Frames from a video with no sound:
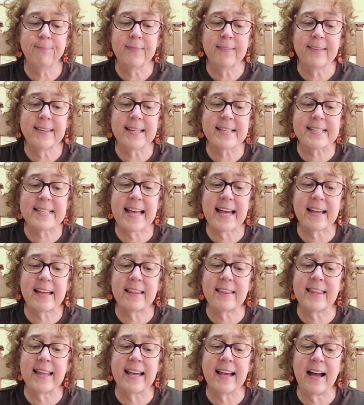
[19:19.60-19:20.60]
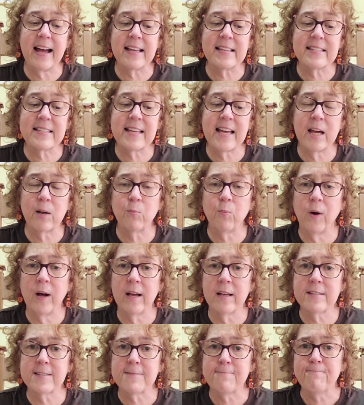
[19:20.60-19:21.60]
The second thing I said
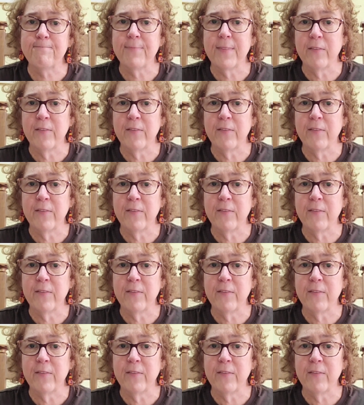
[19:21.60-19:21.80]
was,